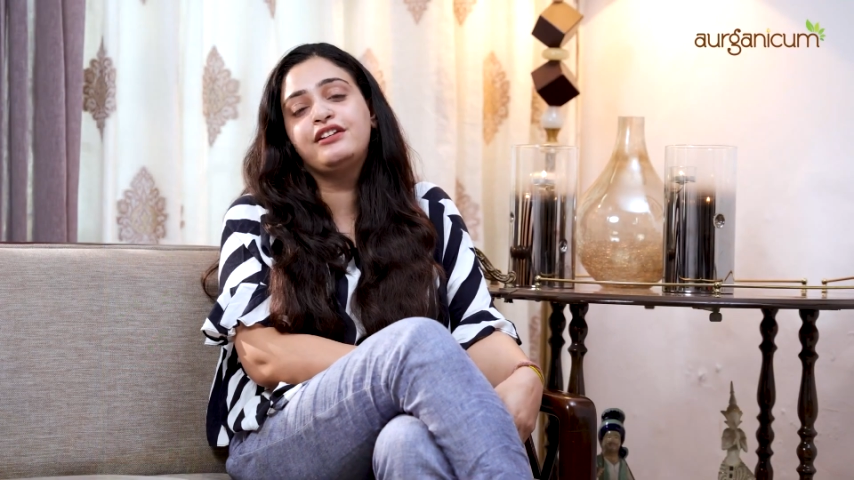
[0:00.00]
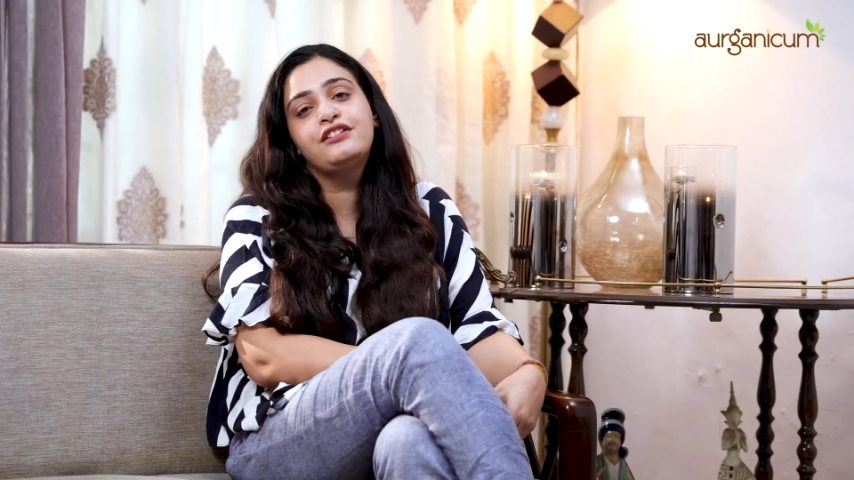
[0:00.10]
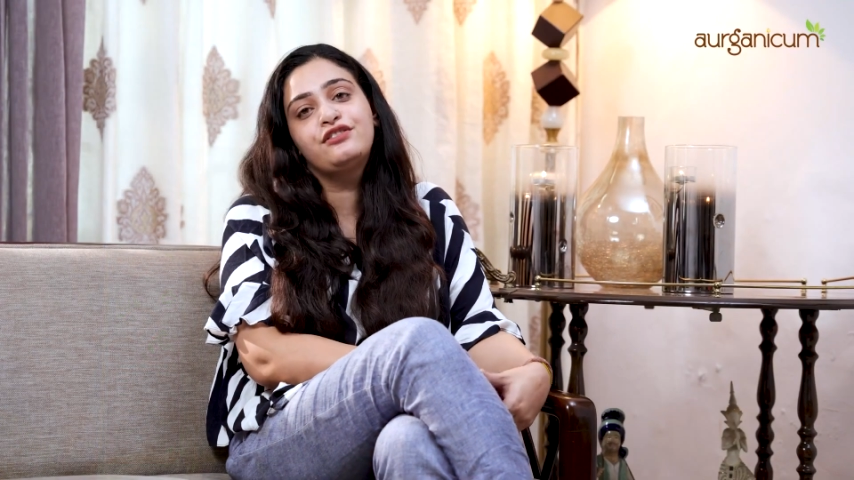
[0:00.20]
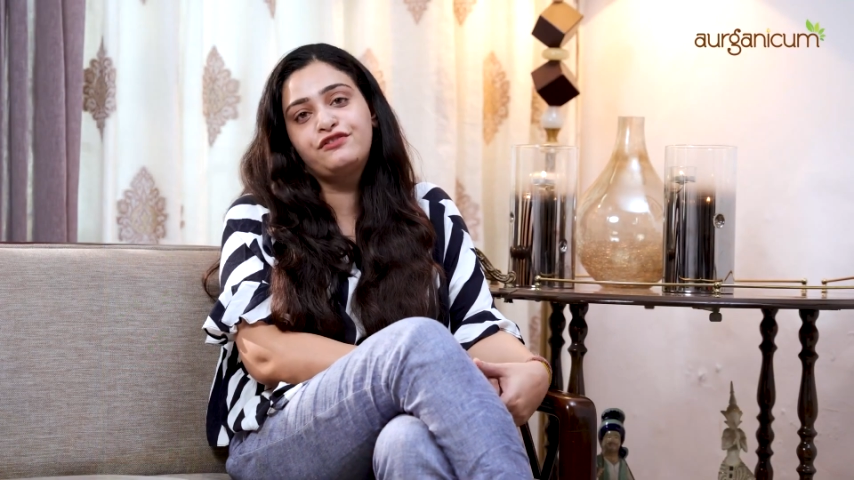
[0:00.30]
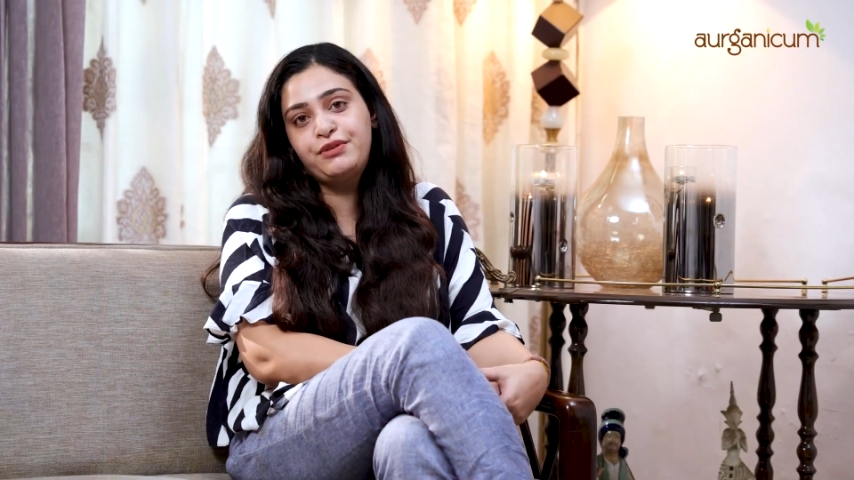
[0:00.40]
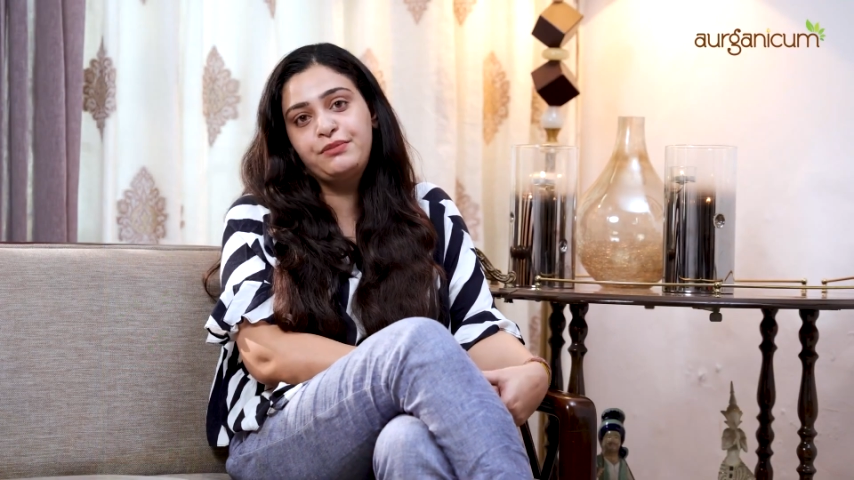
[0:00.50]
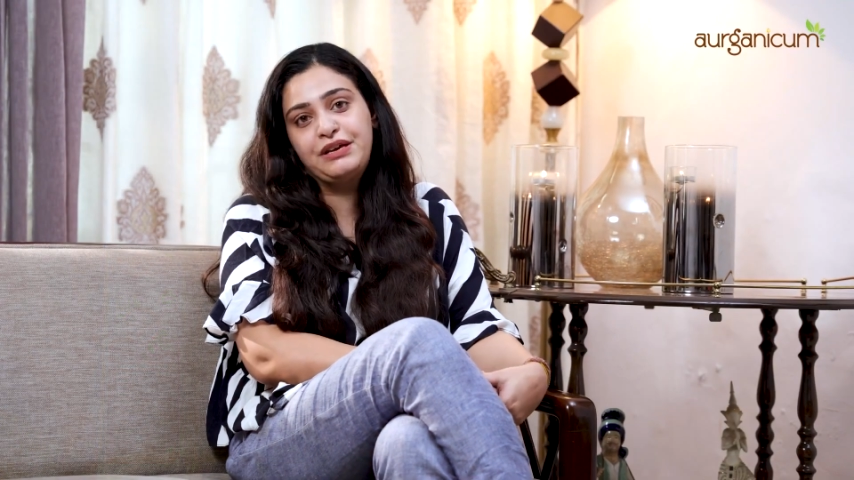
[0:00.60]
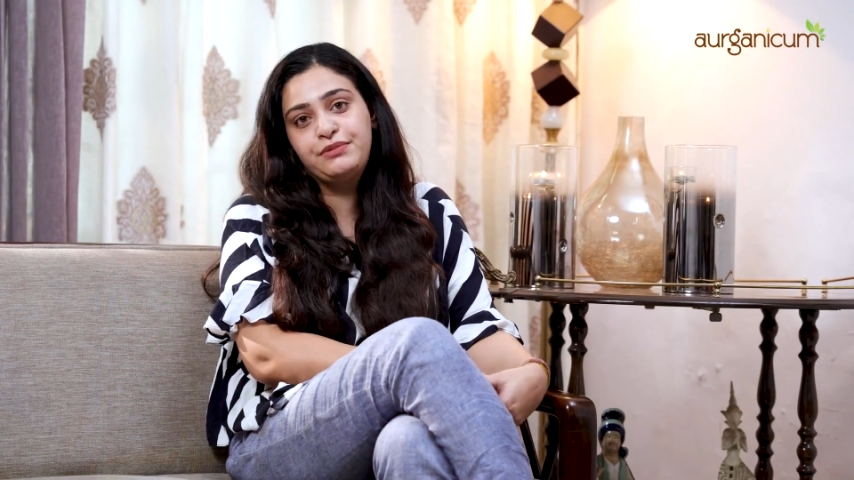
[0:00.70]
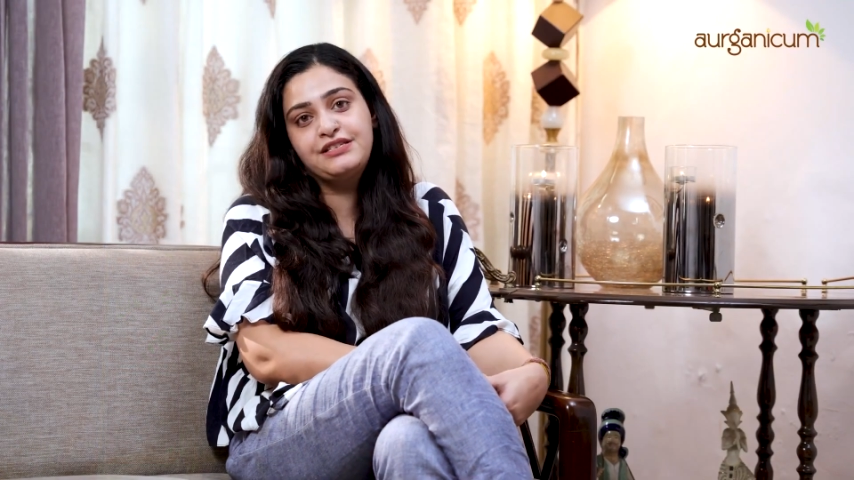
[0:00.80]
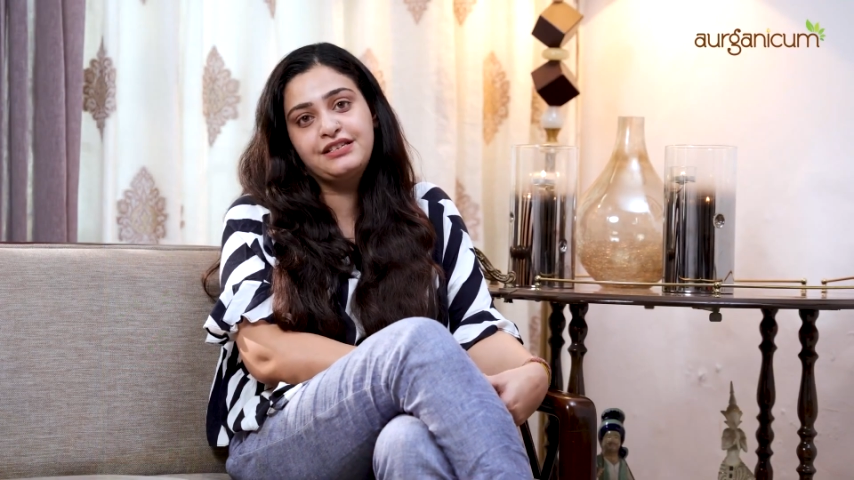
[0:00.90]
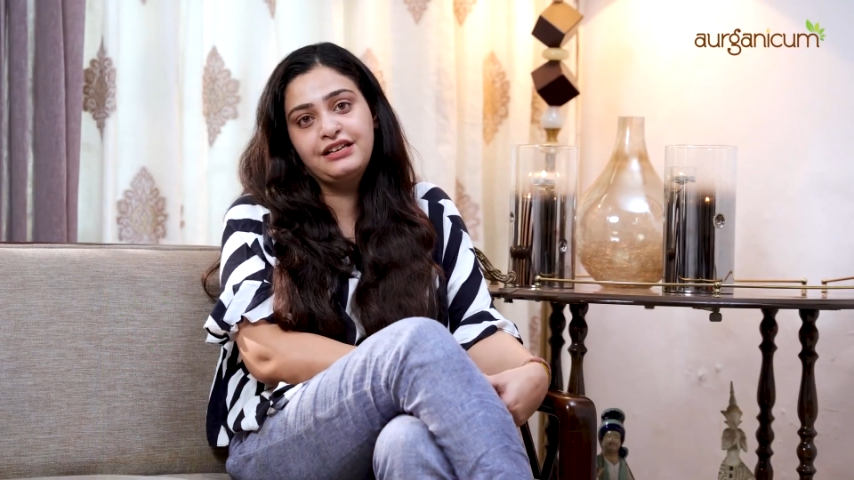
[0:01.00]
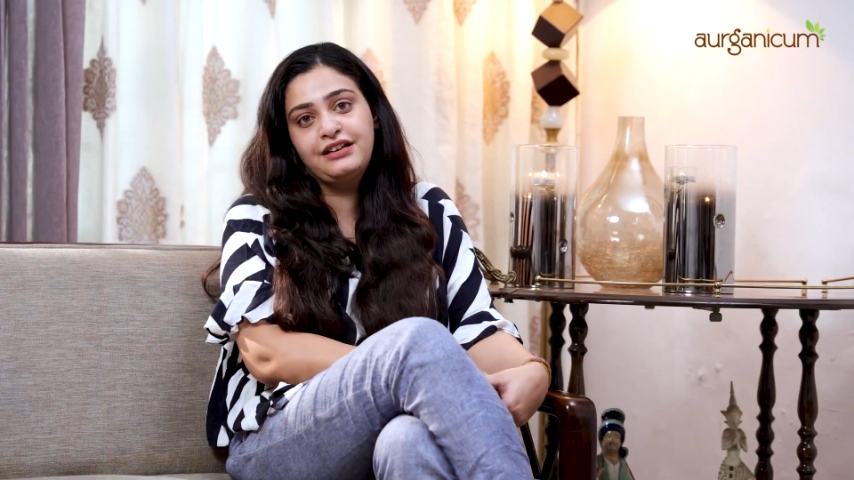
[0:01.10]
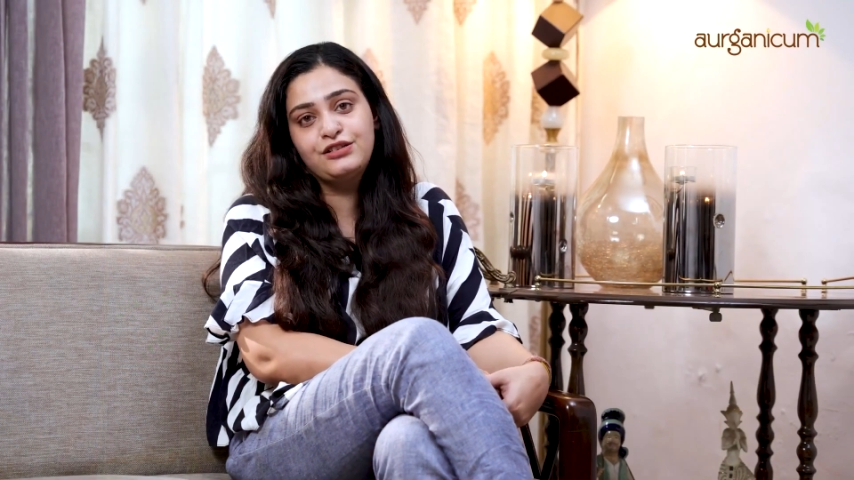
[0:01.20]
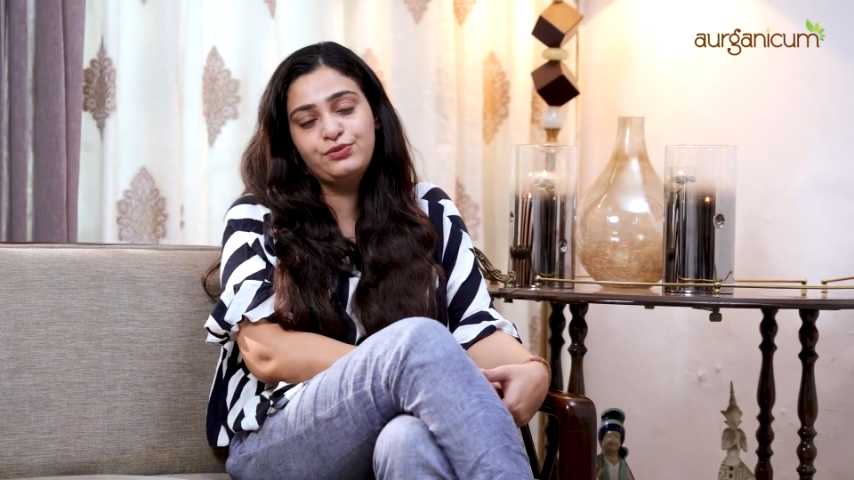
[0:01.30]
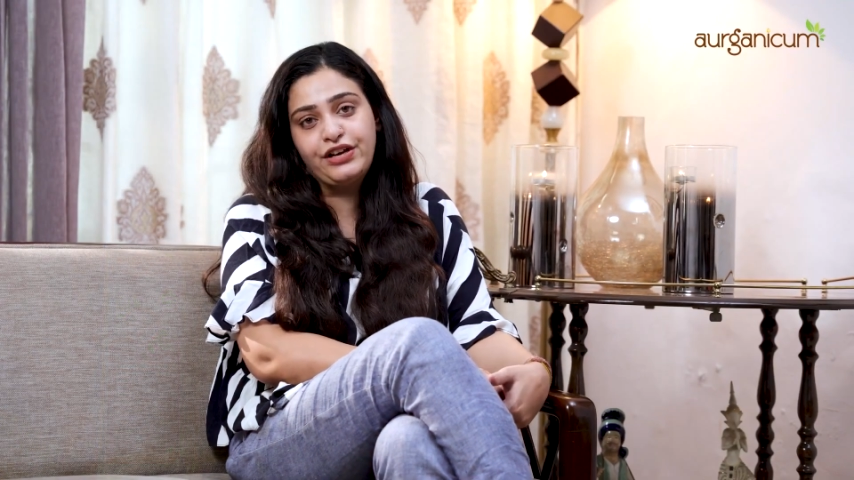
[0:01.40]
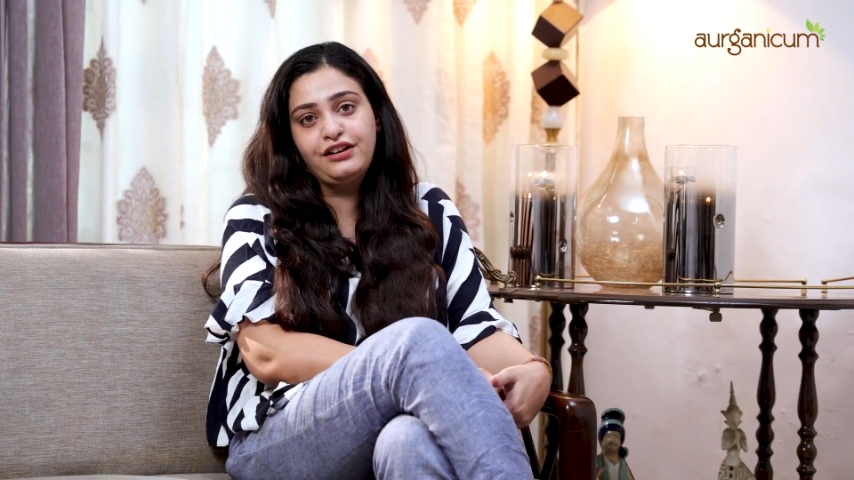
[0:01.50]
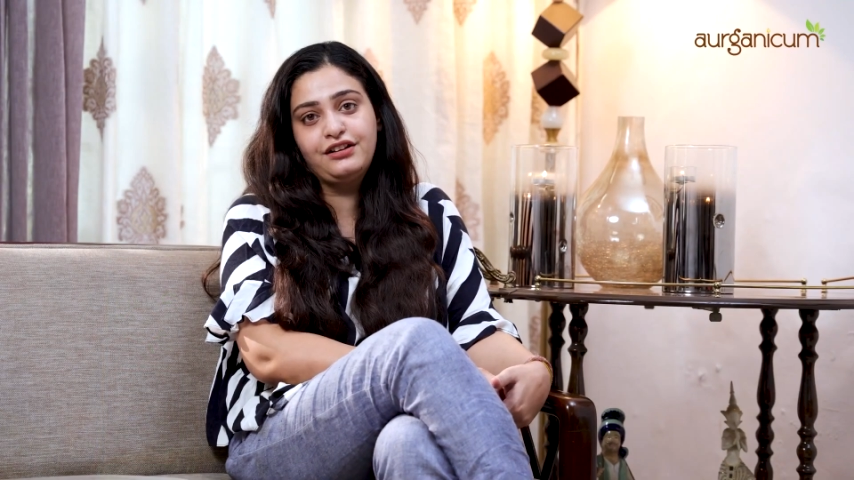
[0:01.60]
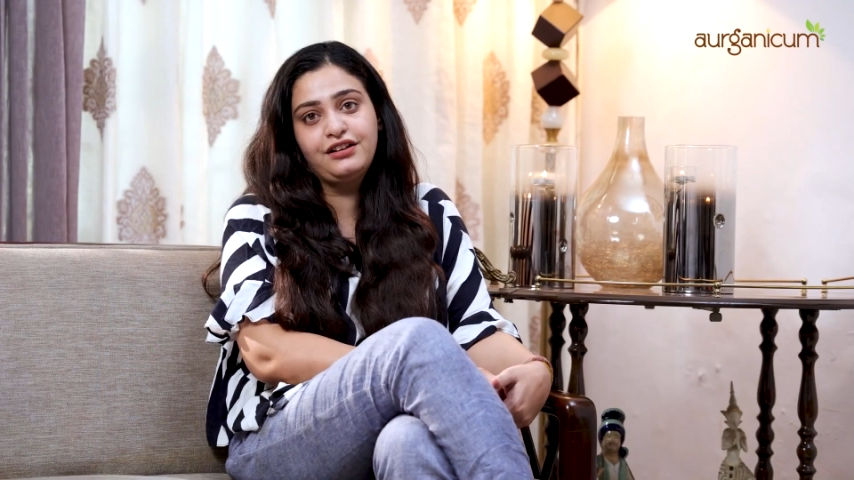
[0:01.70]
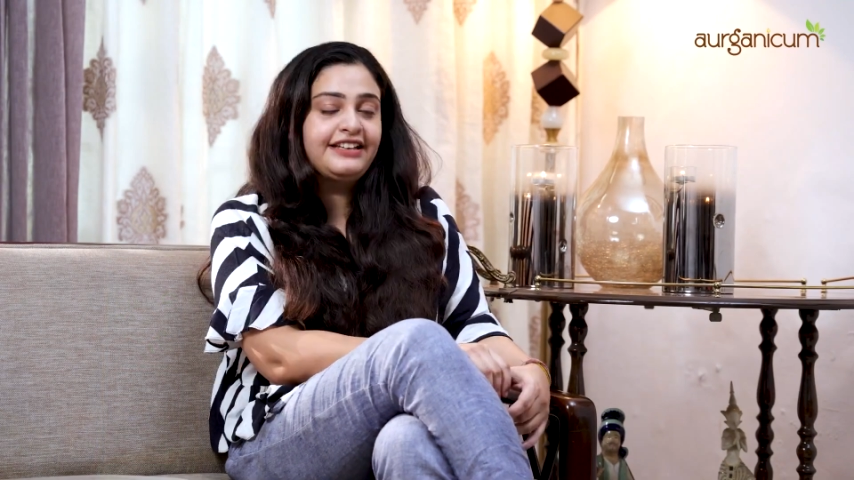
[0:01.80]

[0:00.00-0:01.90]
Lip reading: redness of my baby's skin as well.